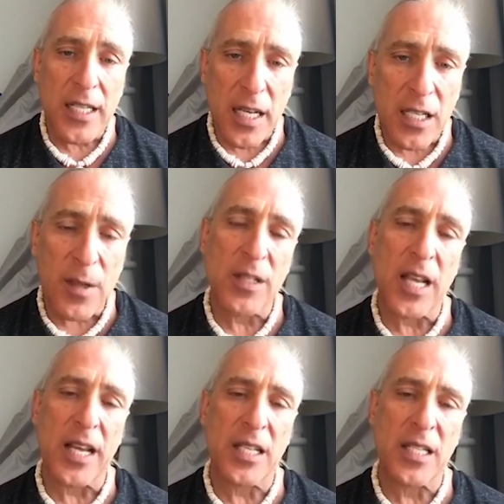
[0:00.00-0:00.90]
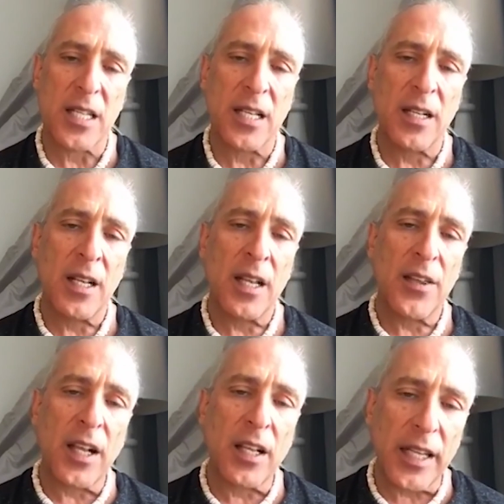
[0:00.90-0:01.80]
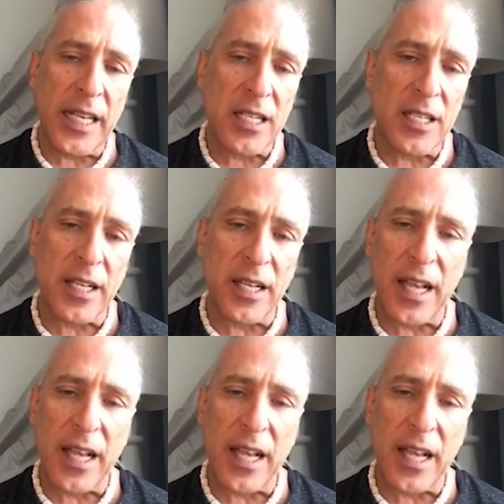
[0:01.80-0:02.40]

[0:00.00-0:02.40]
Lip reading: dismutase, the glicidin.